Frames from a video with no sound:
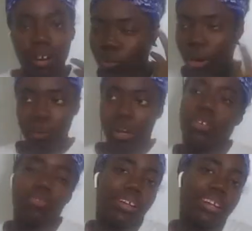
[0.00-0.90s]
of what I want to
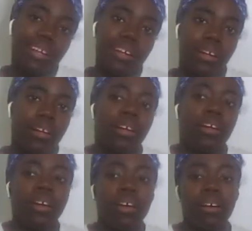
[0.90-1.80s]
do for that date night.
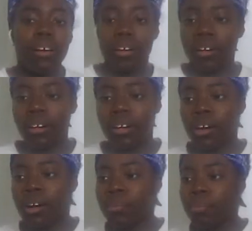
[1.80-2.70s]

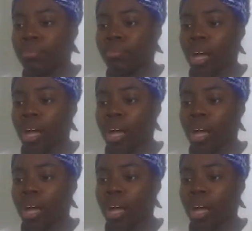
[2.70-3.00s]
Um,